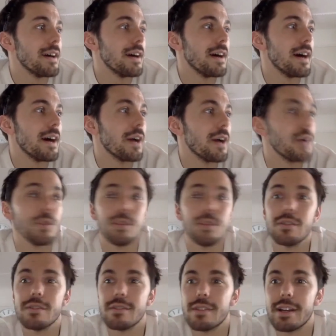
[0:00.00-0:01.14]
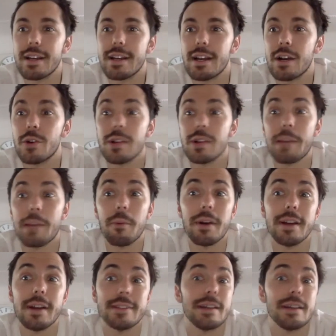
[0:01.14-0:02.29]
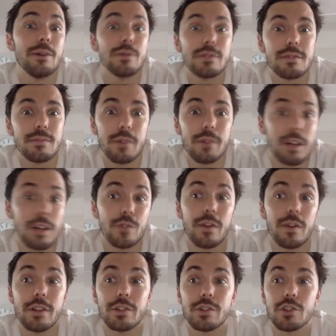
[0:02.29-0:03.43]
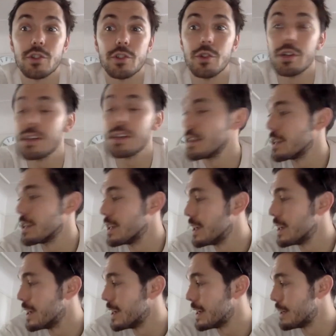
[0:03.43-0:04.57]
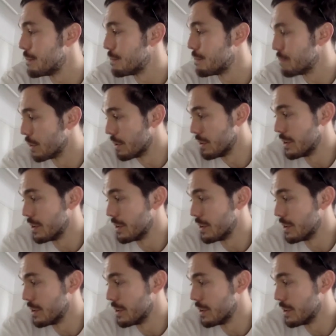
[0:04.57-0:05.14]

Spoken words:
I couldn't get my words out, but I just felt stuck. But